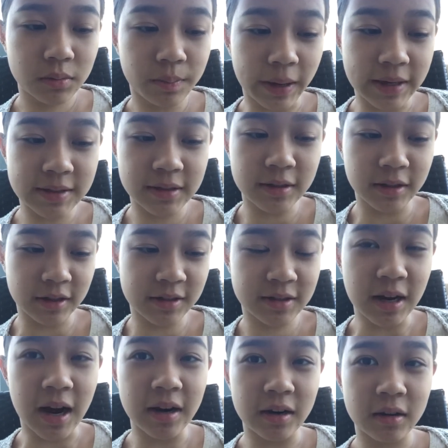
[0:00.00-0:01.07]
basically
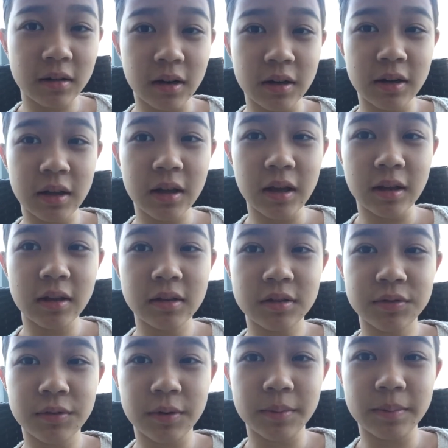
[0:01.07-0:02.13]
started learning English
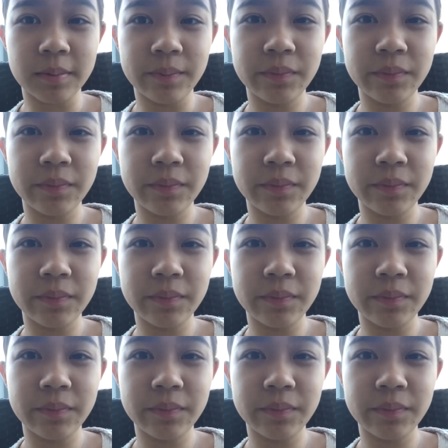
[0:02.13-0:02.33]
from